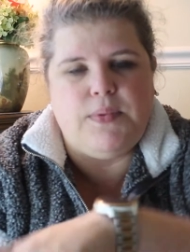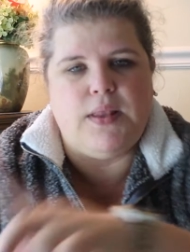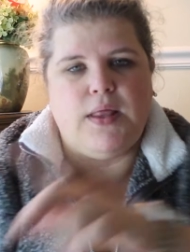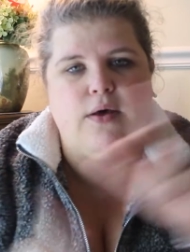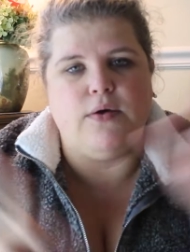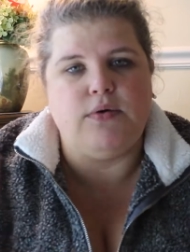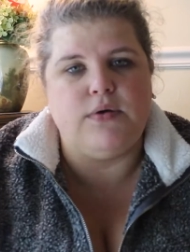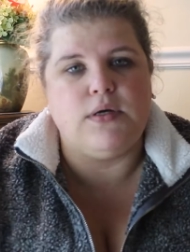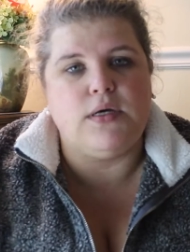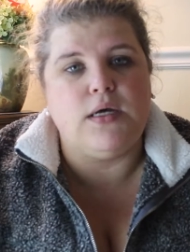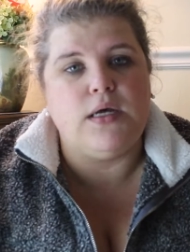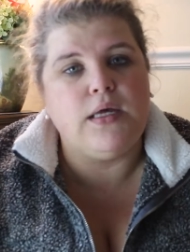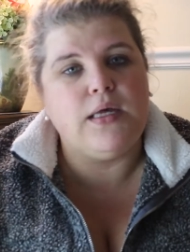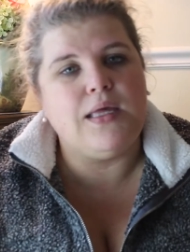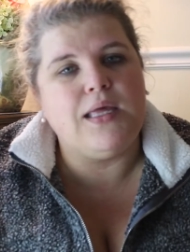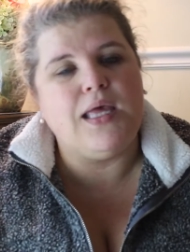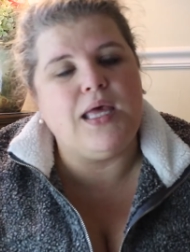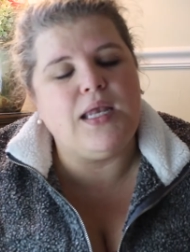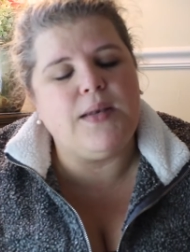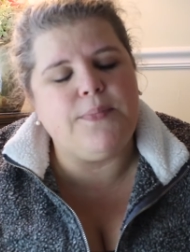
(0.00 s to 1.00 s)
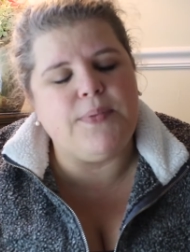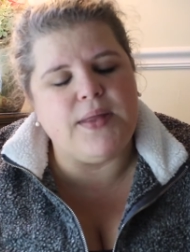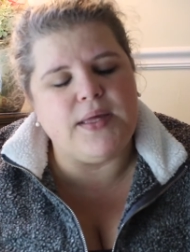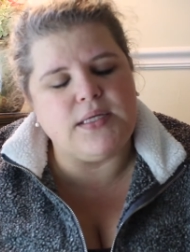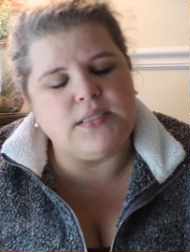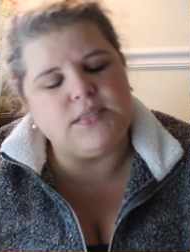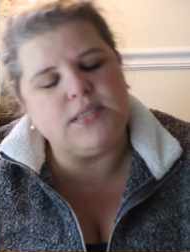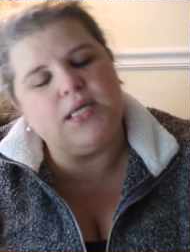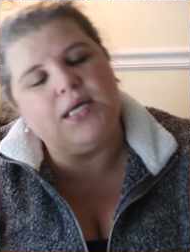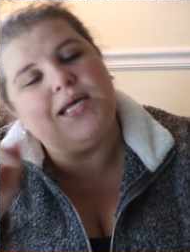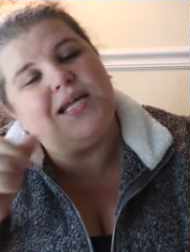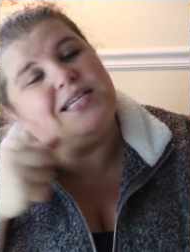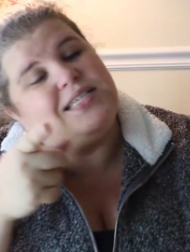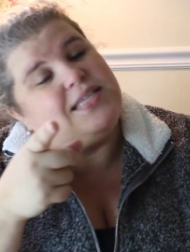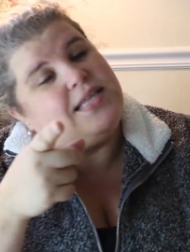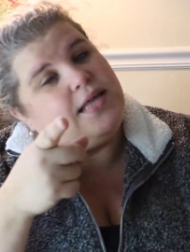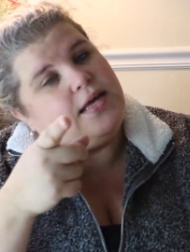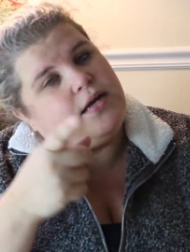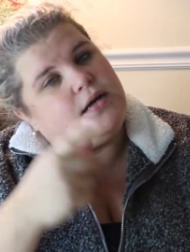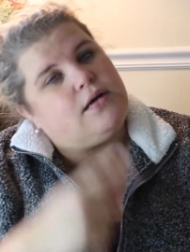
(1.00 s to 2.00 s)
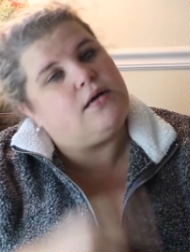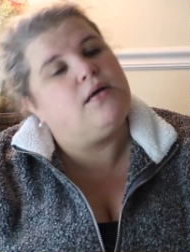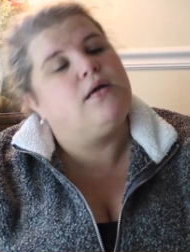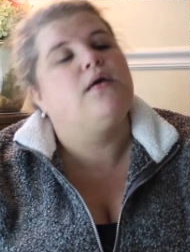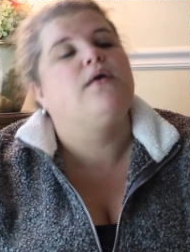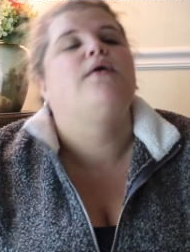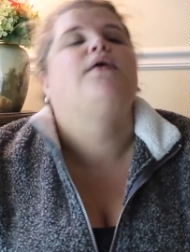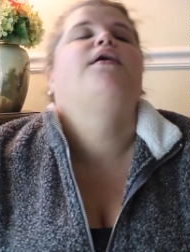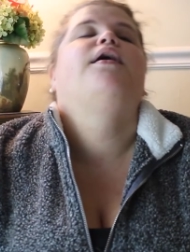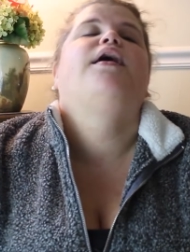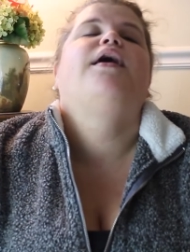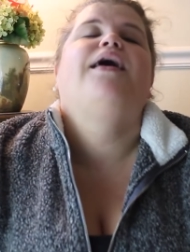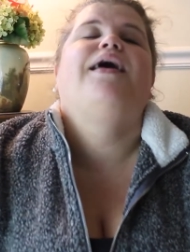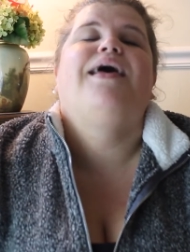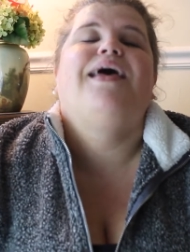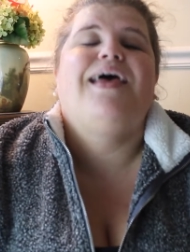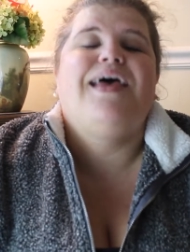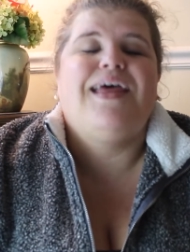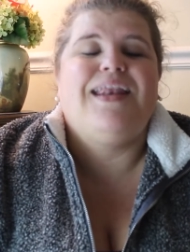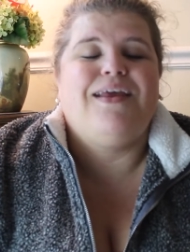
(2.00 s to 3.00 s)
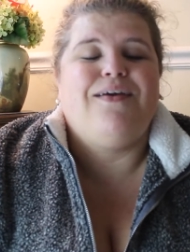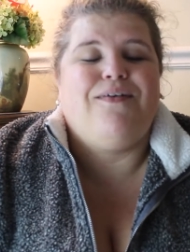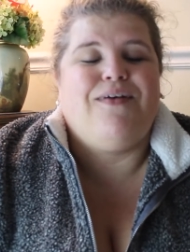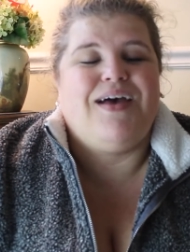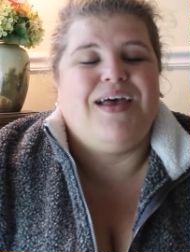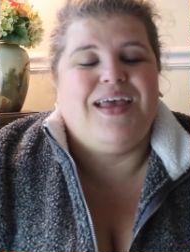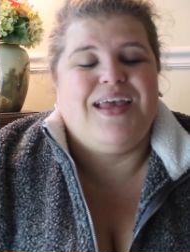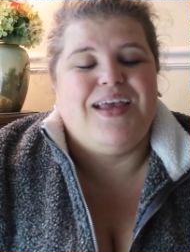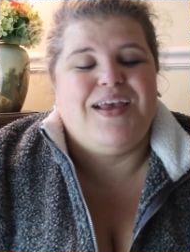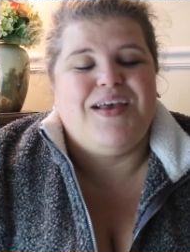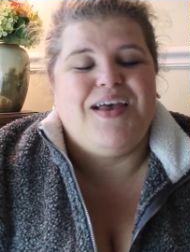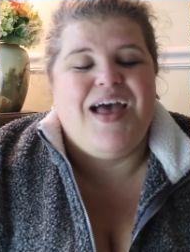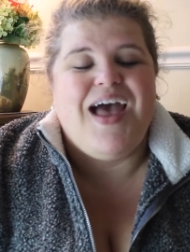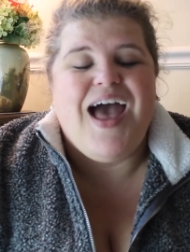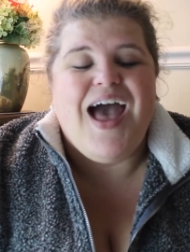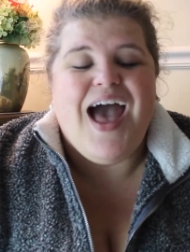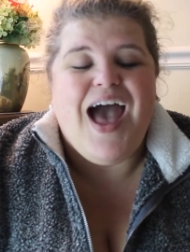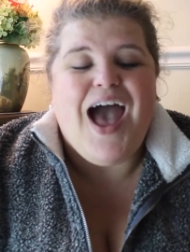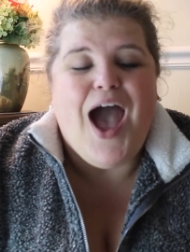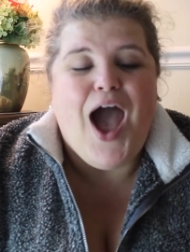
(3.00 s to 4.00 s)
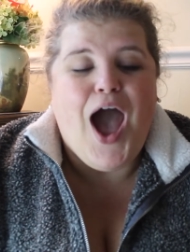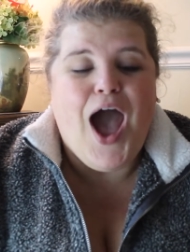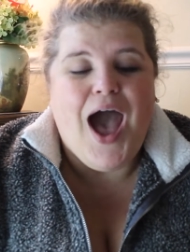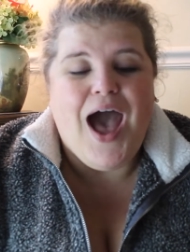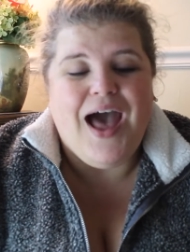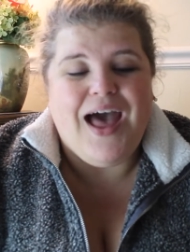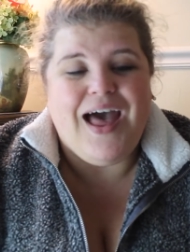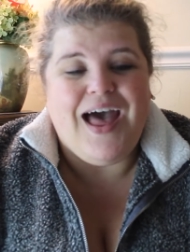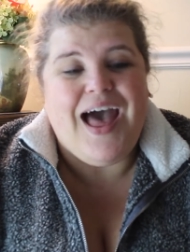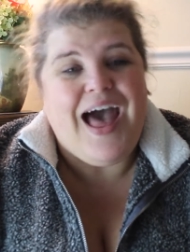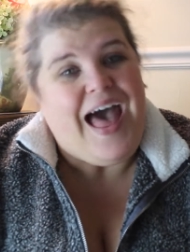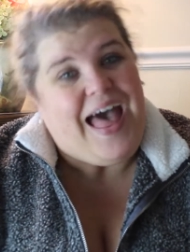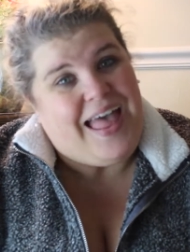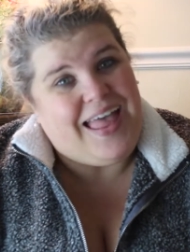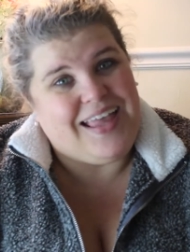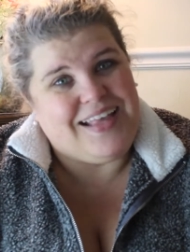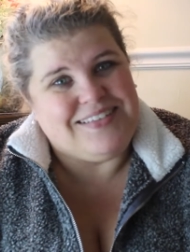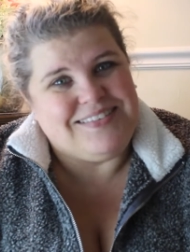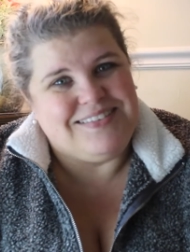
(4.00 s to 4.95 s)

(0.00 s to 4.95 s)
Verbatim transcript: below, in a place. It's there. Anyway, hi.